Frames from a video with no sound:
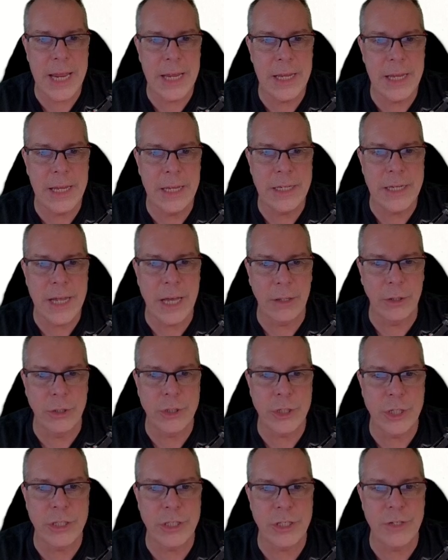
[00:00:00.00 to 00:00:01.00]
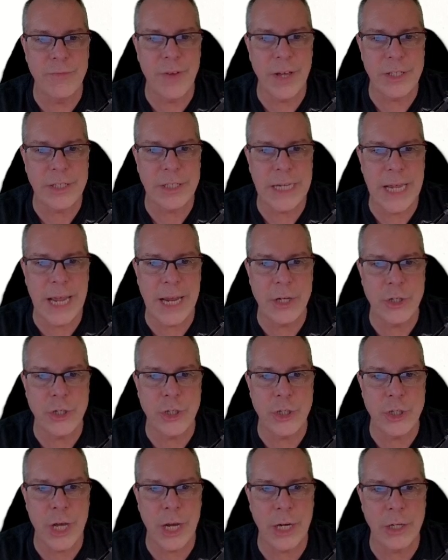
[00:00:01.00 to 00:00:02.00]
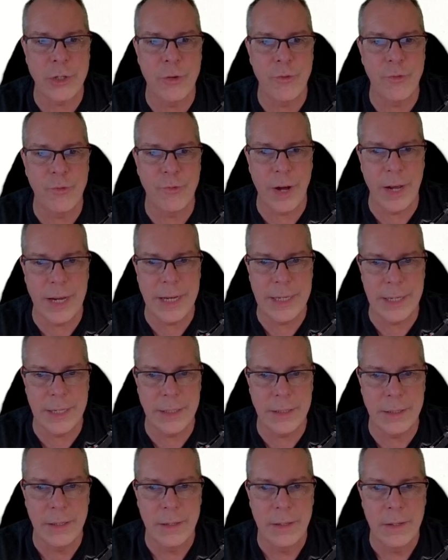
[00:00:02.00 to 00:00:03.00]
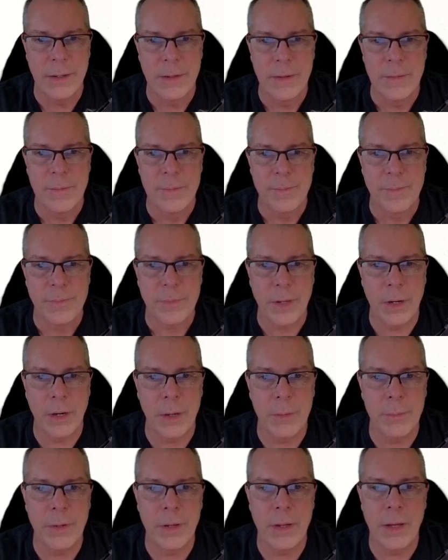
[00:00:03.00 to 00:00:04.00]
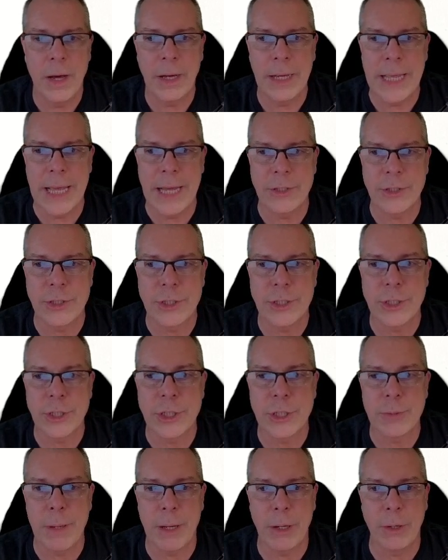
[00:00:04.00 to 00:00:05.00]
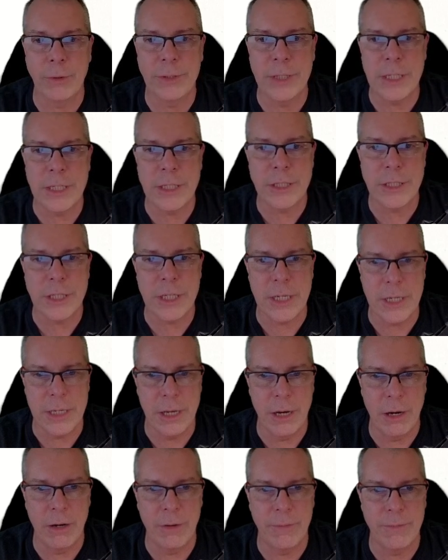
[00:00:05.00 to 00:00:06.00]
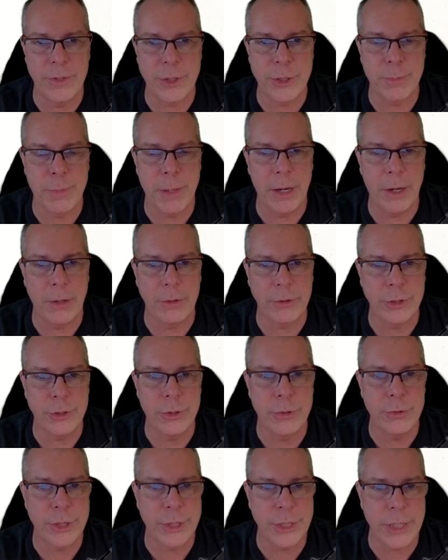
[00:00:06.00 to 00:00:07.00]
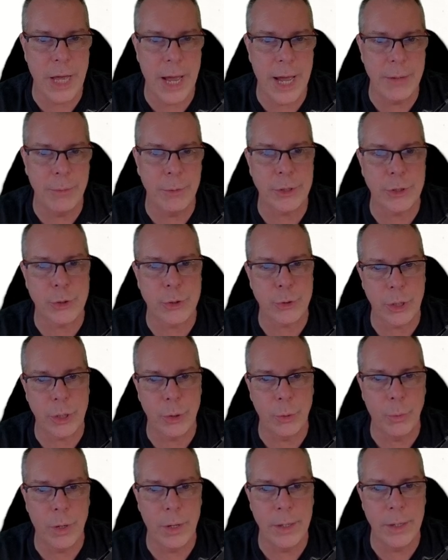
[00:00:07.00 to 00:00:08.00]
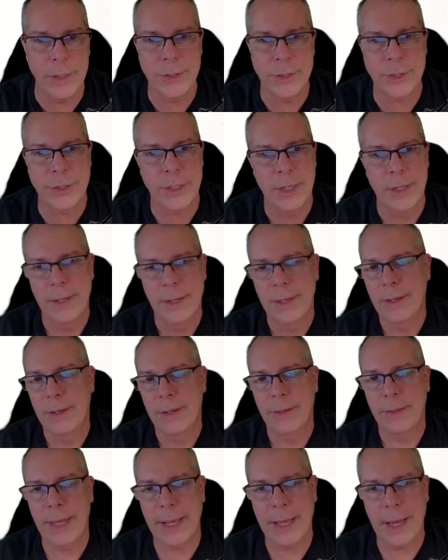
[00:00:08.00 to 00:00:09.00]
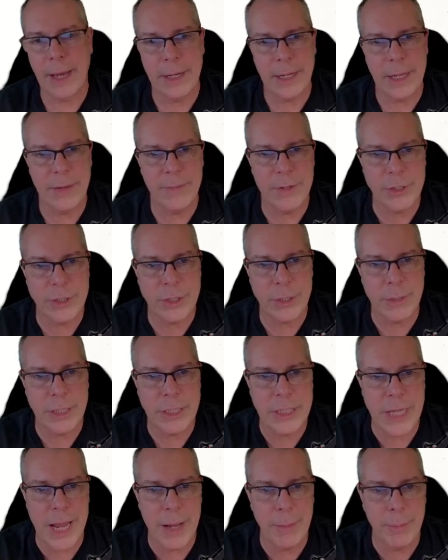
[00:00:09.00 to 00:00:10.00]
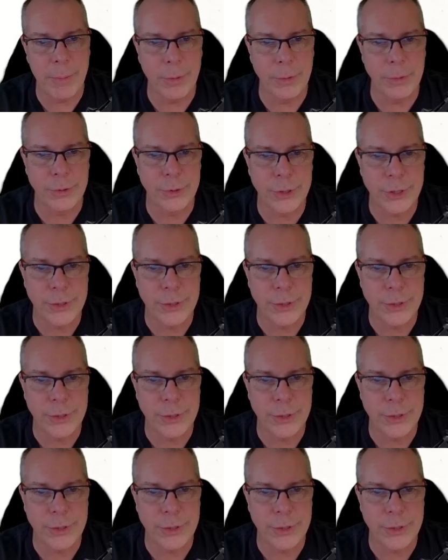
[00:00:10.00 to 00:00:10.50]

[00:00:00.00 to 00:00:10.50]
intelligence investigation check to find it against the spell DC of the spell. So you decide what the trigger was. They kind of give you some examples,